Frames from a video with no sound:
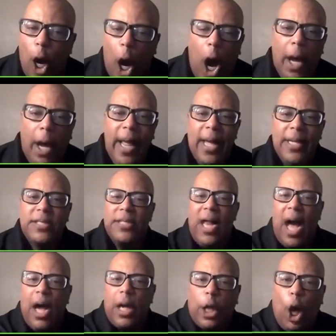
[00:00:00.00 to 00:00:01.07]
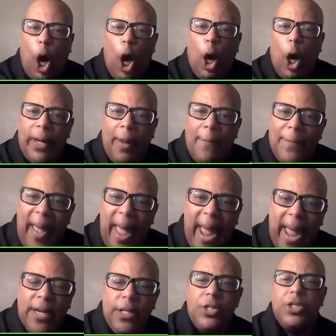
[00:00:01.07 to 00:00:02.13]
God has not called a
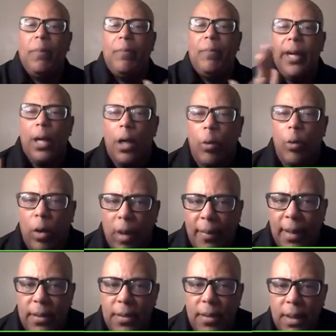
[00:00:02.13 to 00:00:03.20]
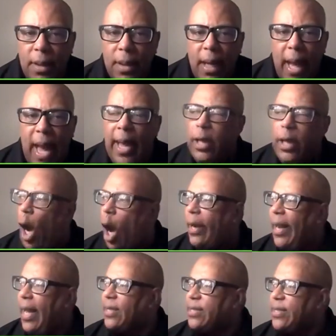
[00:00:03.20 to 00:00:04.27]
man to be a woman, and
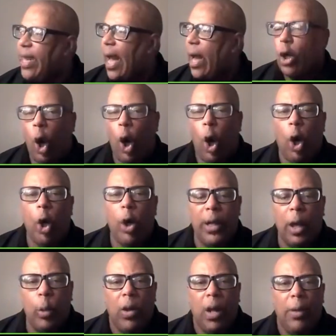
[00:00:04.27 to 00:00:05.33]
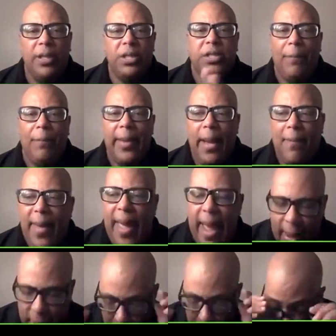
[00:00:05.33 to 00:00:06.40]
God has not called a woman to be a
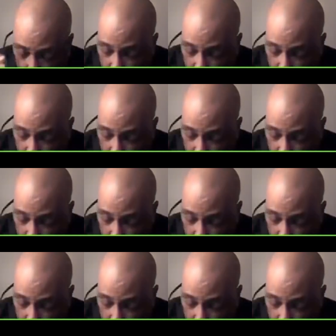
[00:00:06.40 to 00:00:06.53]
man.